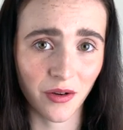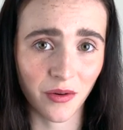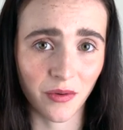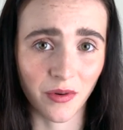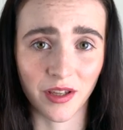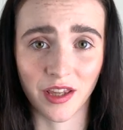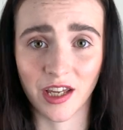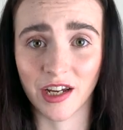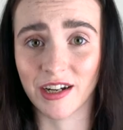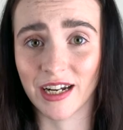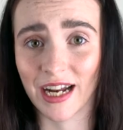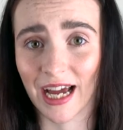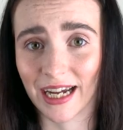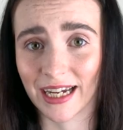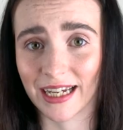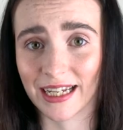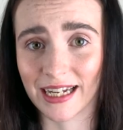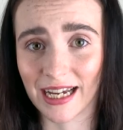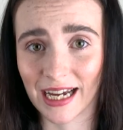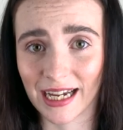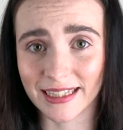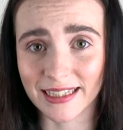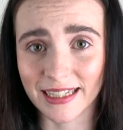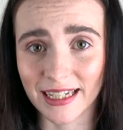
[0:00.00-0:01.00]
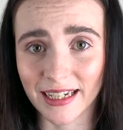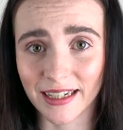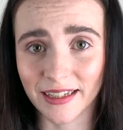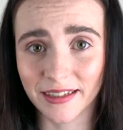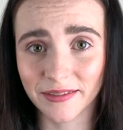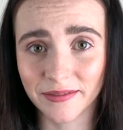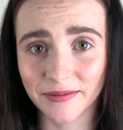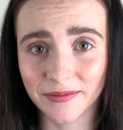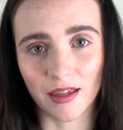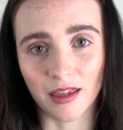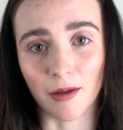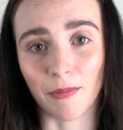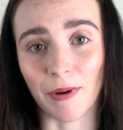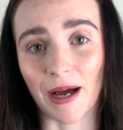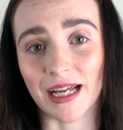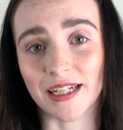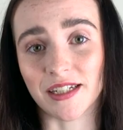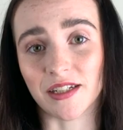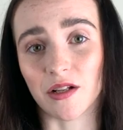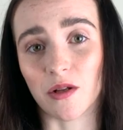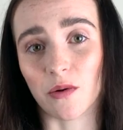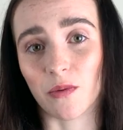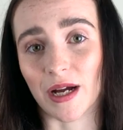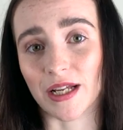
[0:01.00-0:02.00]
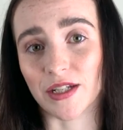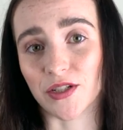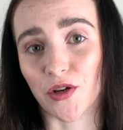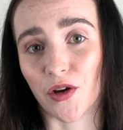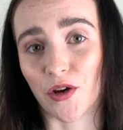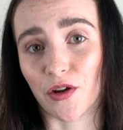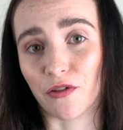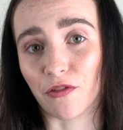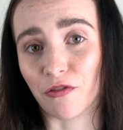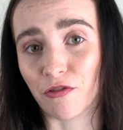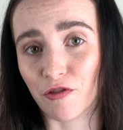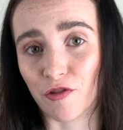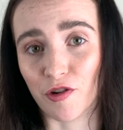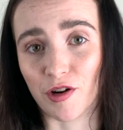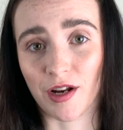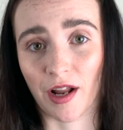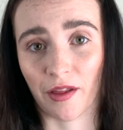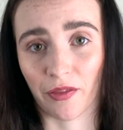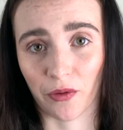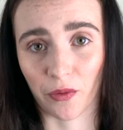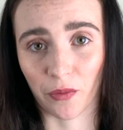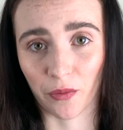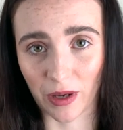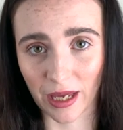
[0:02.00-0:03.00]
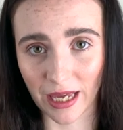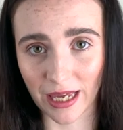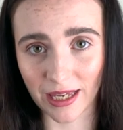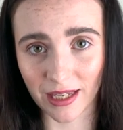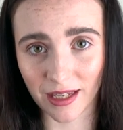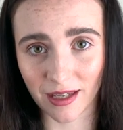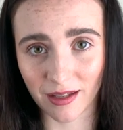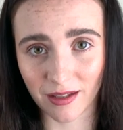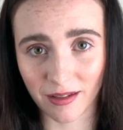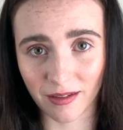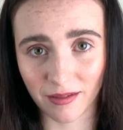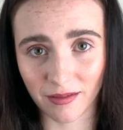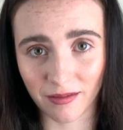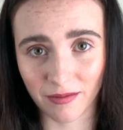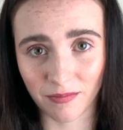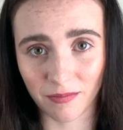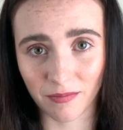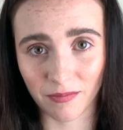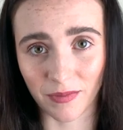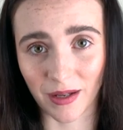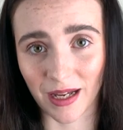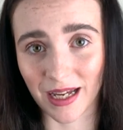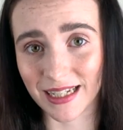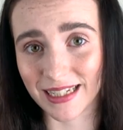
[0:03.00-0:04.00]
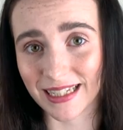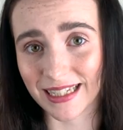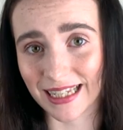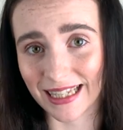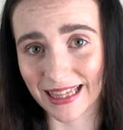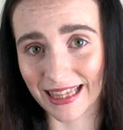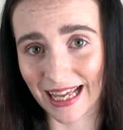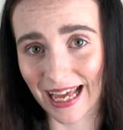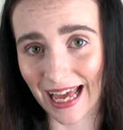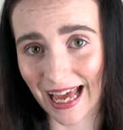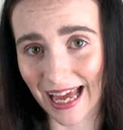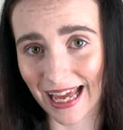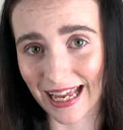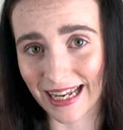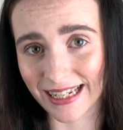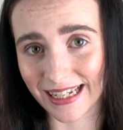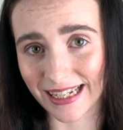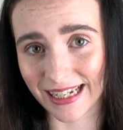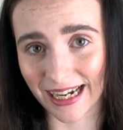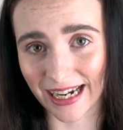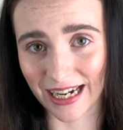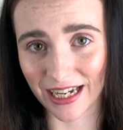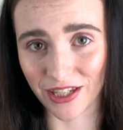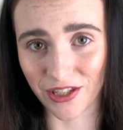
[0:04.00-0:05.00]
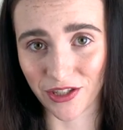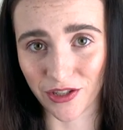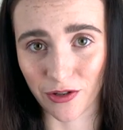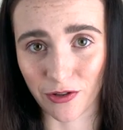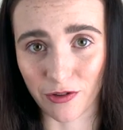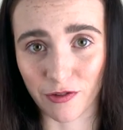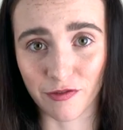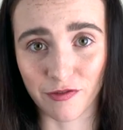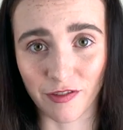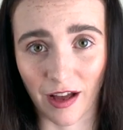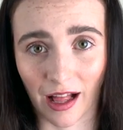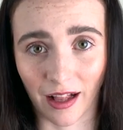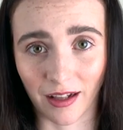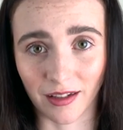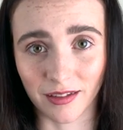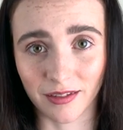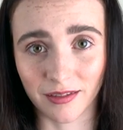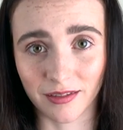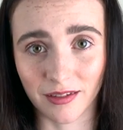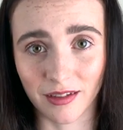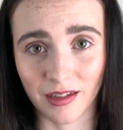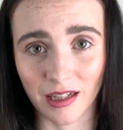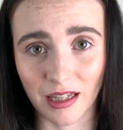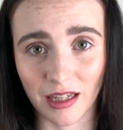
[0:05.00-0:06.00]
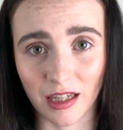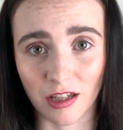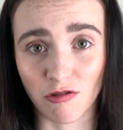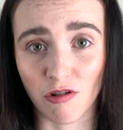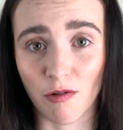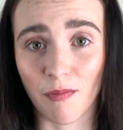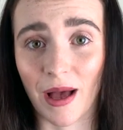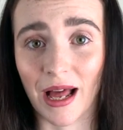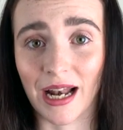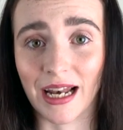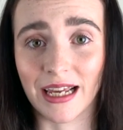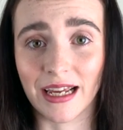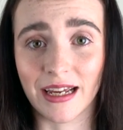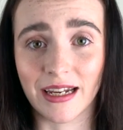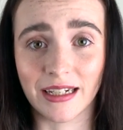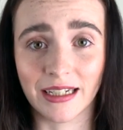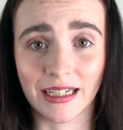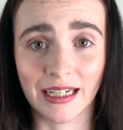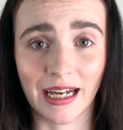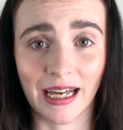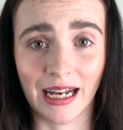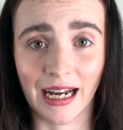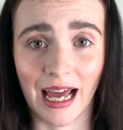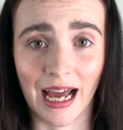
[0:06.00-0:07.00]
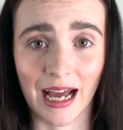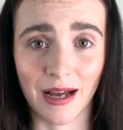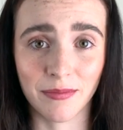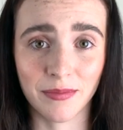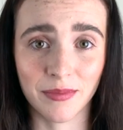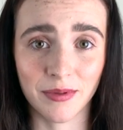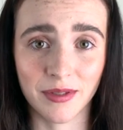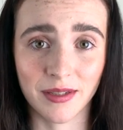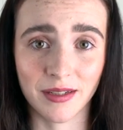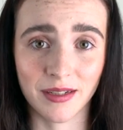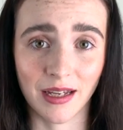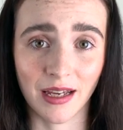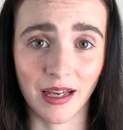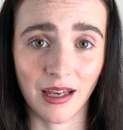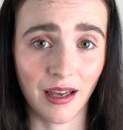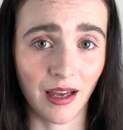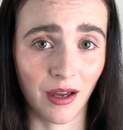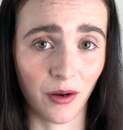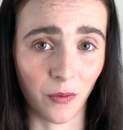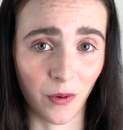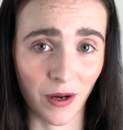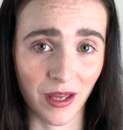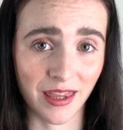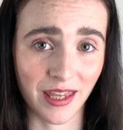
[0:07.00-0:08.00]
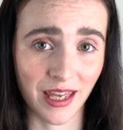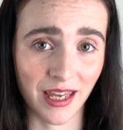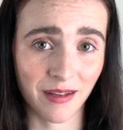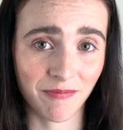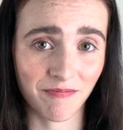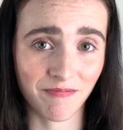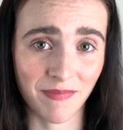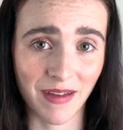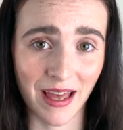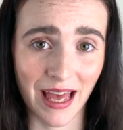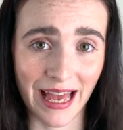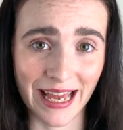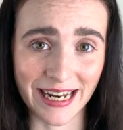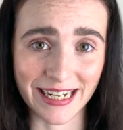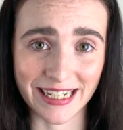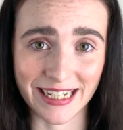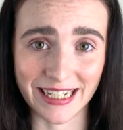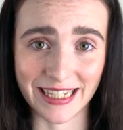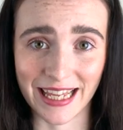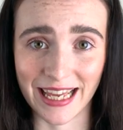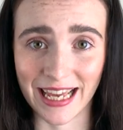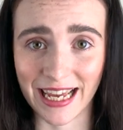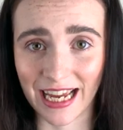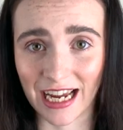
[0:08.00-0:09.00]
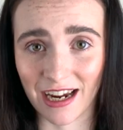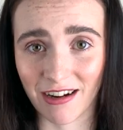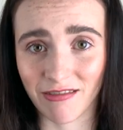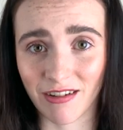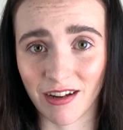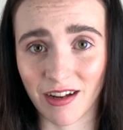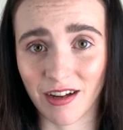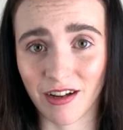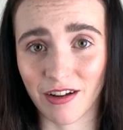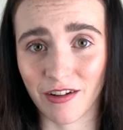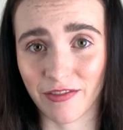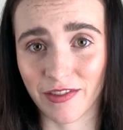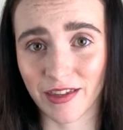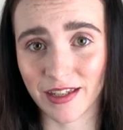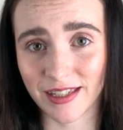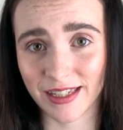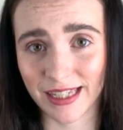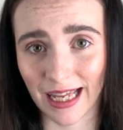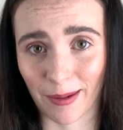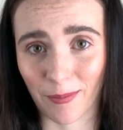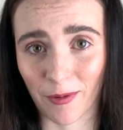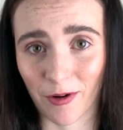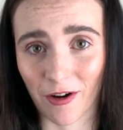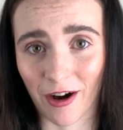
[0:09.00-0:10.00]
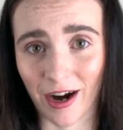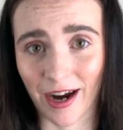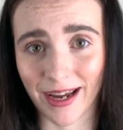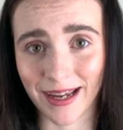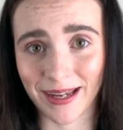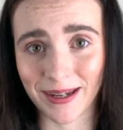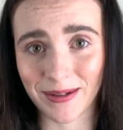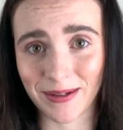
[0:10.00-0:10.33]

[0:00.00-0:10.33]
with her naginata. The battle went on for another week, but in the end Aizu fell. The rebellion collapsed, and with it ended the era of the samurai.